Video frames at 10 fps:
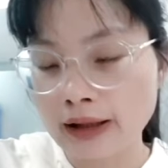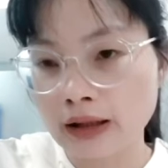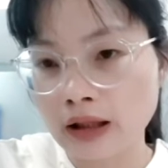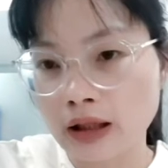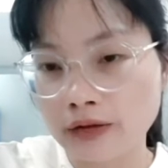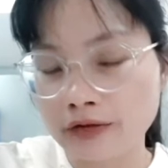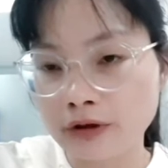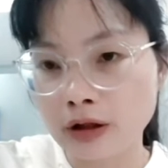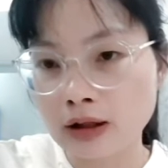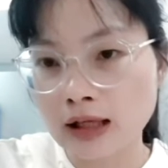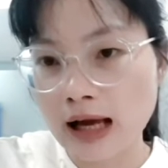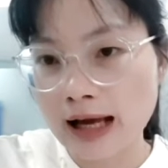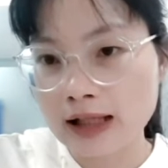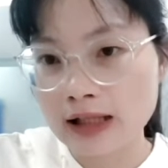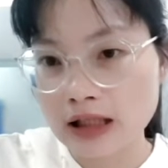is for the
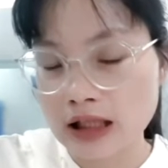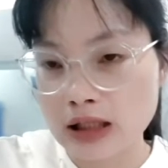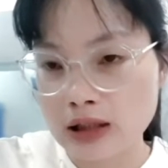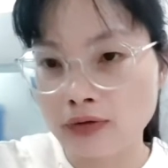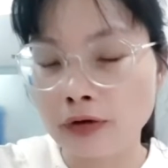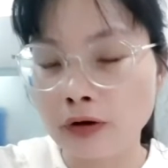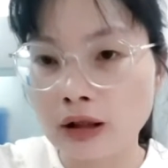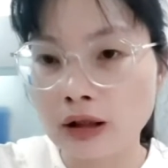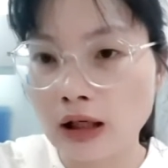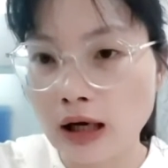outdoor lighting.